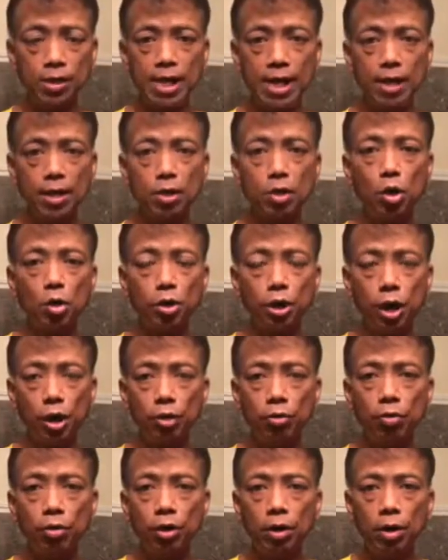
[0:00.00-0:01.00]

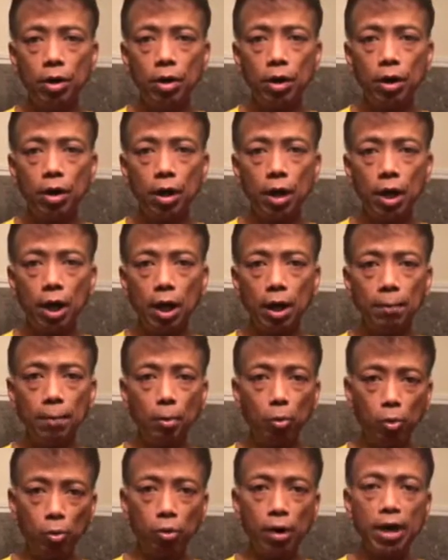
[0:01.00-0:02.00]
Antonio, but
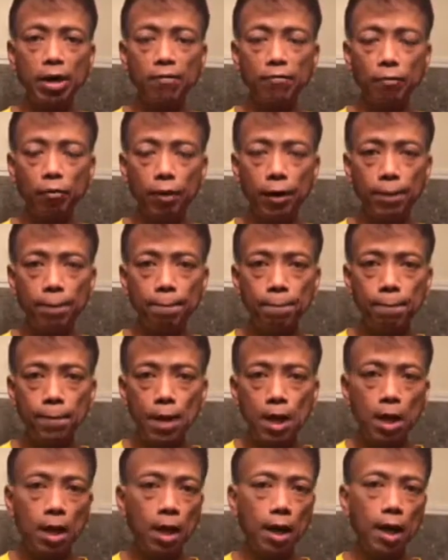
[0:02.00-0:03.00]
we're ready for it.
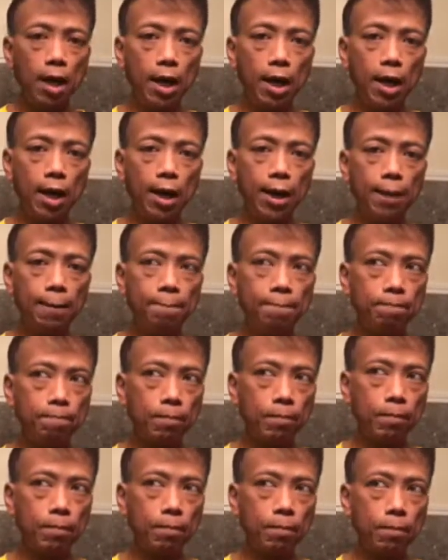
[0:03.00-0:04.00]

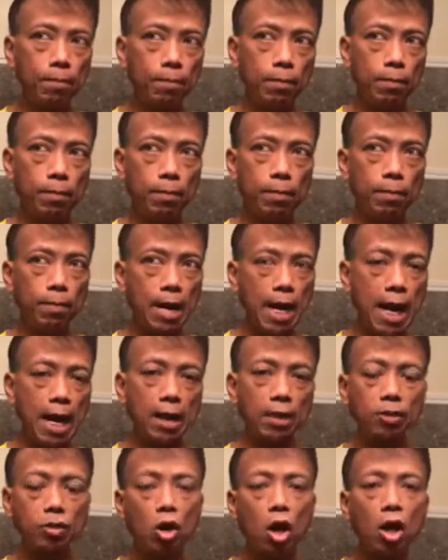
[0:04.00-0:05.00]

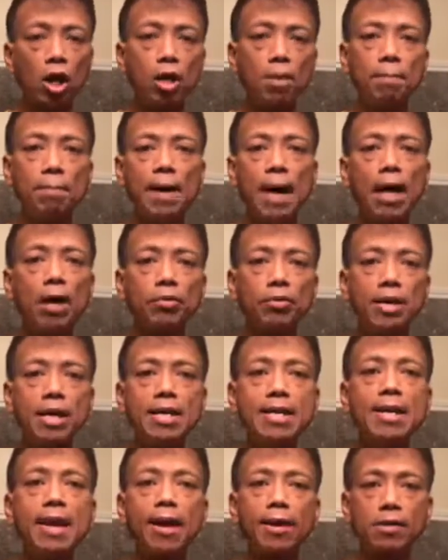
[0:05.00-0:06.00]
I'll talk about the
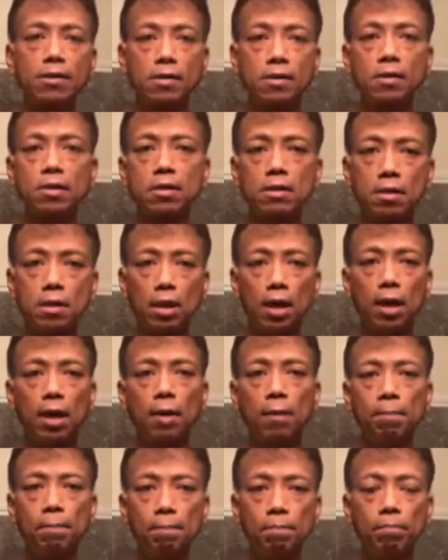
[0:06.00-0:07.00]
next
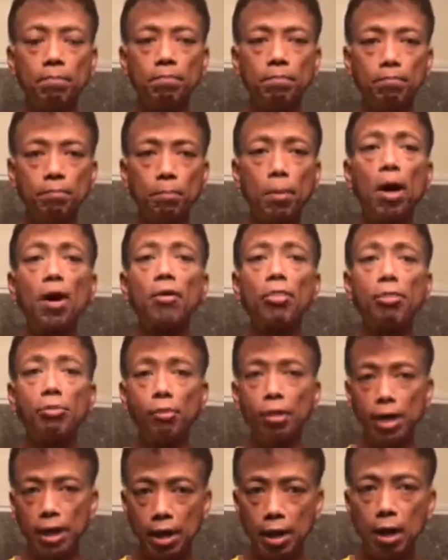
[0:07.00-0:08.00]
part
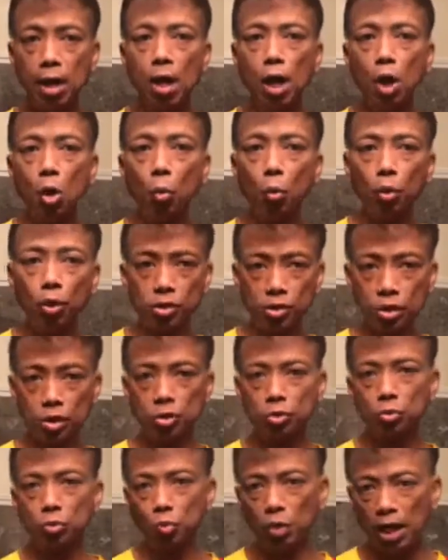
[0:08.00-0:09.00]
3, which
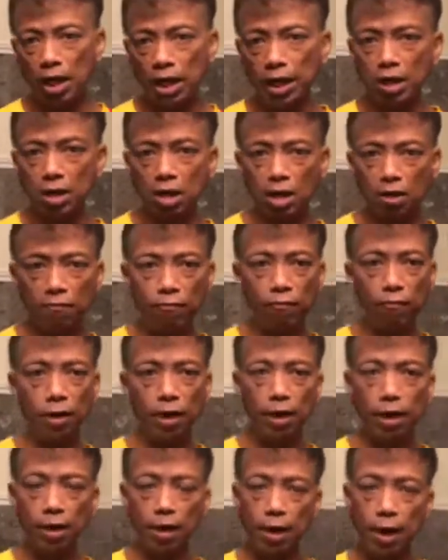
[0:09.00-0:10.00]
is really
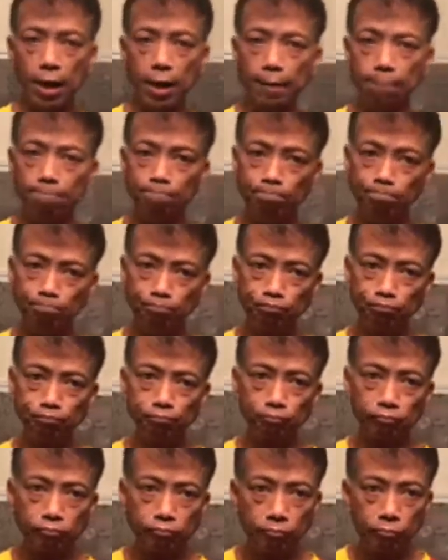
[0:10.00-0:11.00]
covering
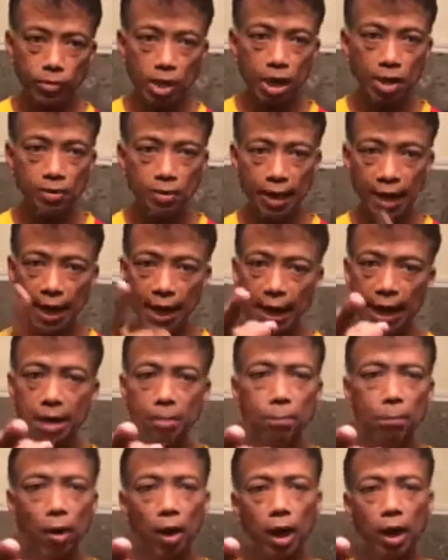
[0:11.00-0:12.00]
the
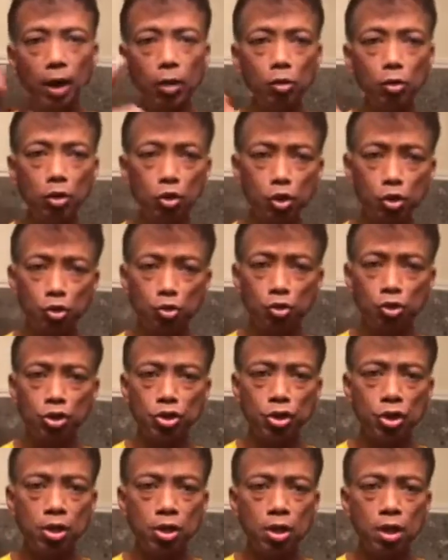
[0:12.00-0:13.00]
end part,
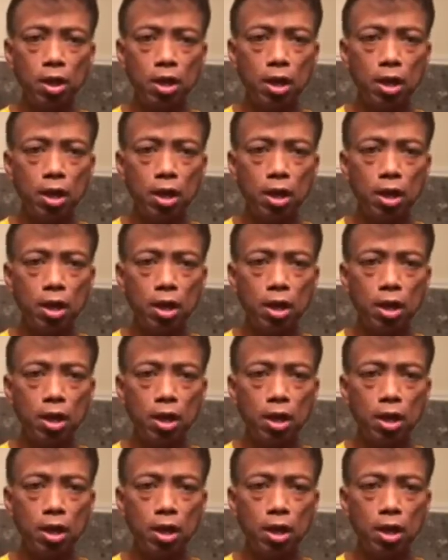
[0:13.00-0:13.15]
nutrition,